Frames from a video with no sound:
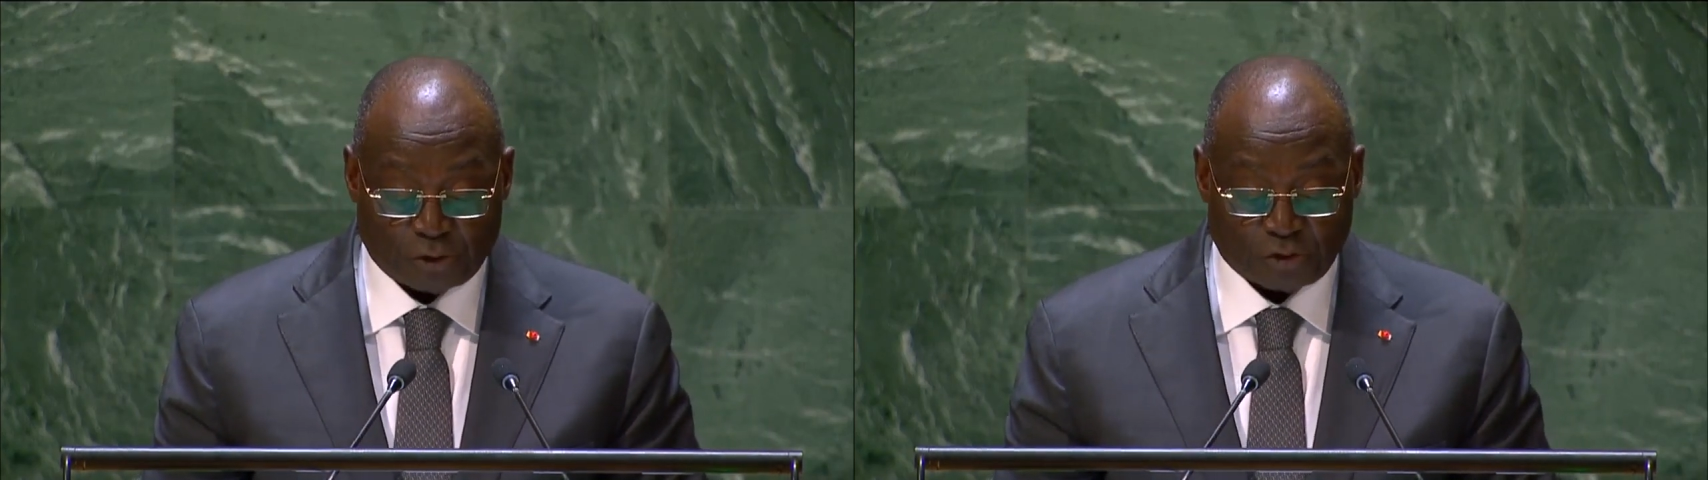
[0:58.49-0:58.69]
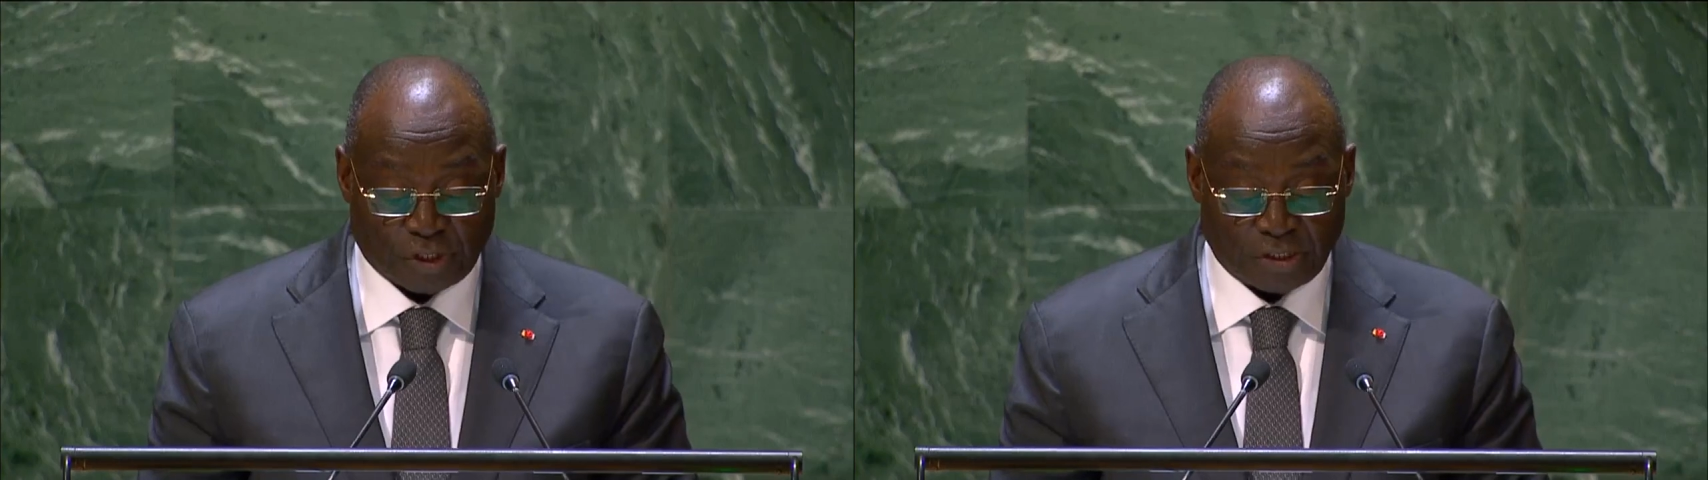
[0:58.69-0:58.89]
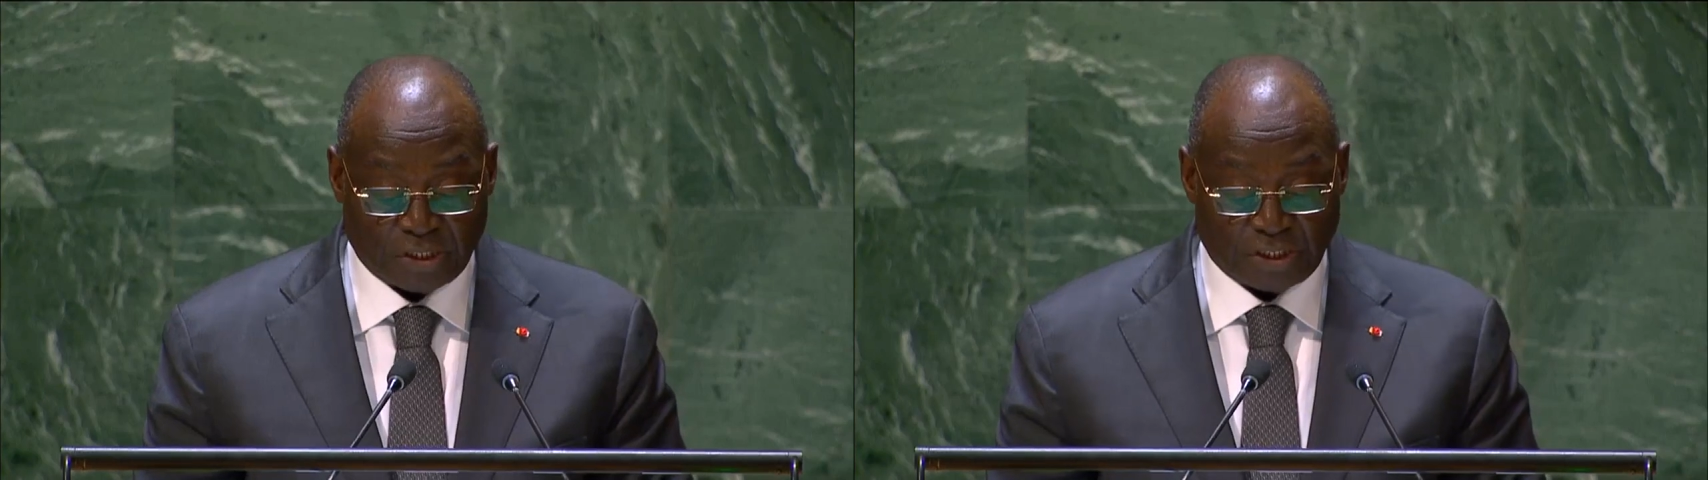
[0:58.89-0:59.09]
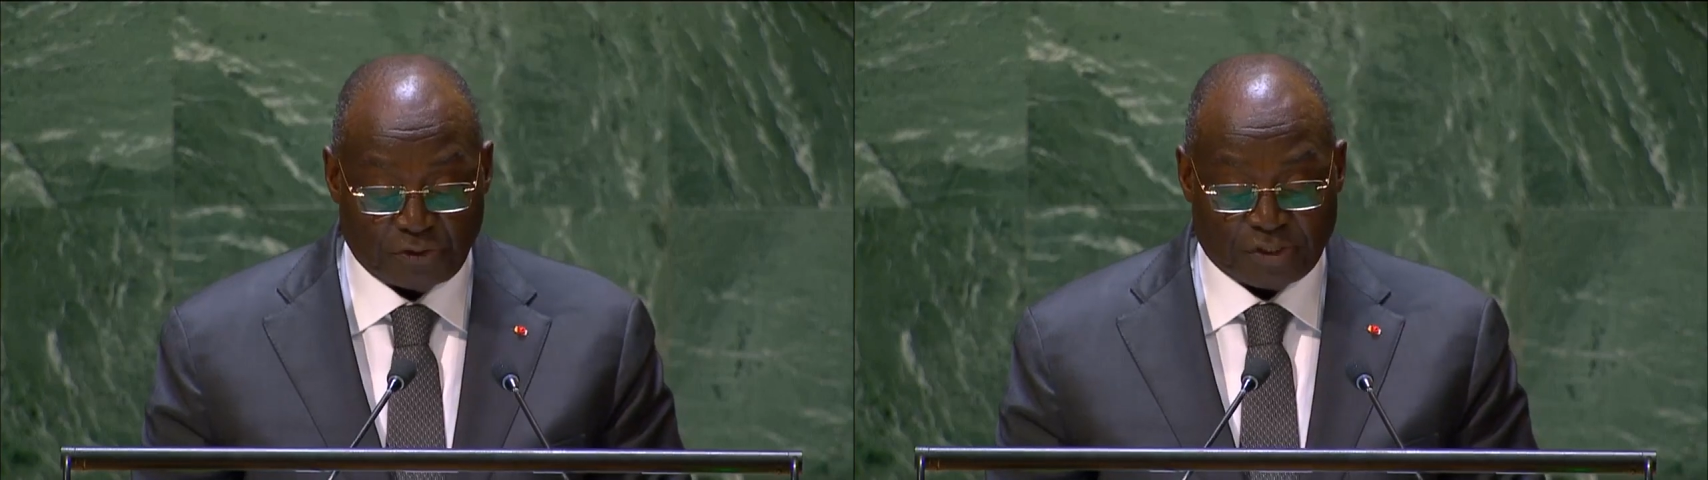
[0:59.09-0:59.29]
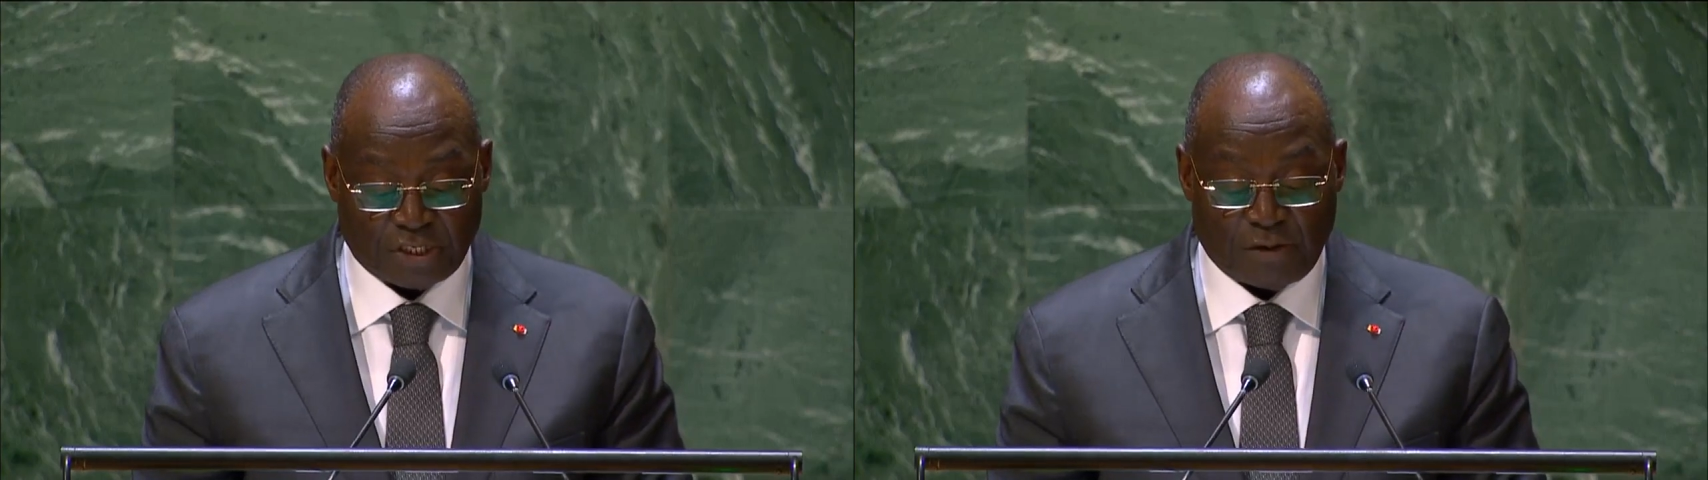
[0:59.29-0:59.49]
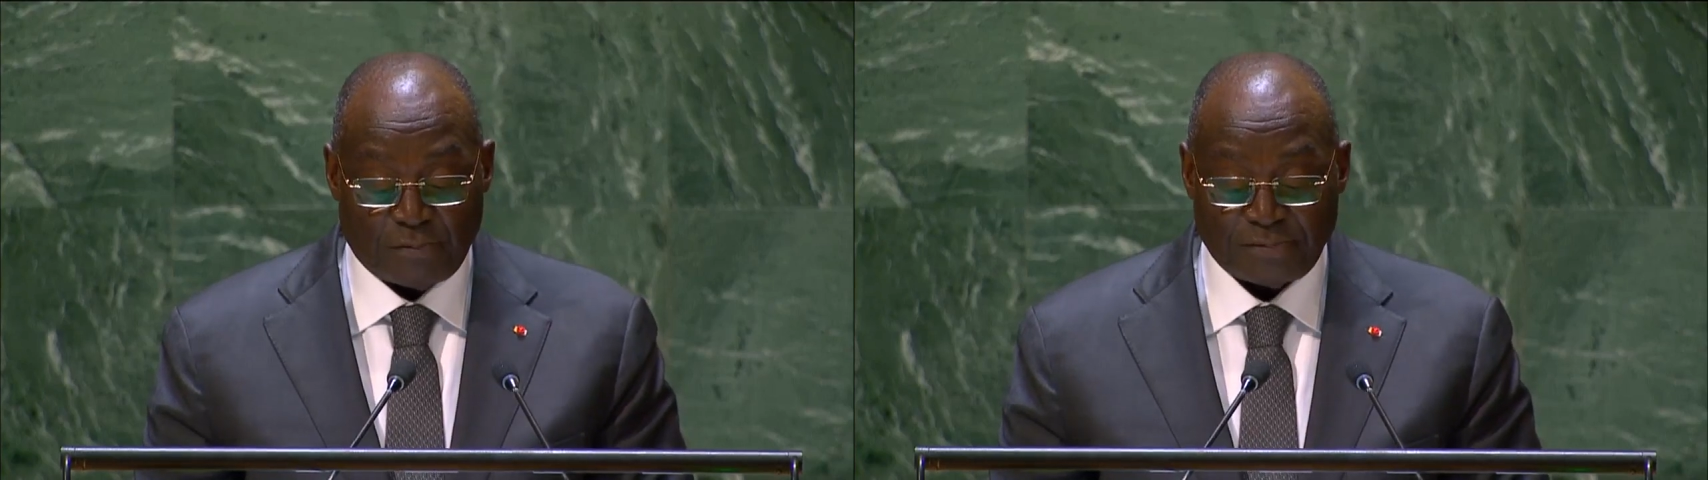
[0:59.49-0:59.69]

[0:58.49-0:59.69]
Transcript: Mr. President of the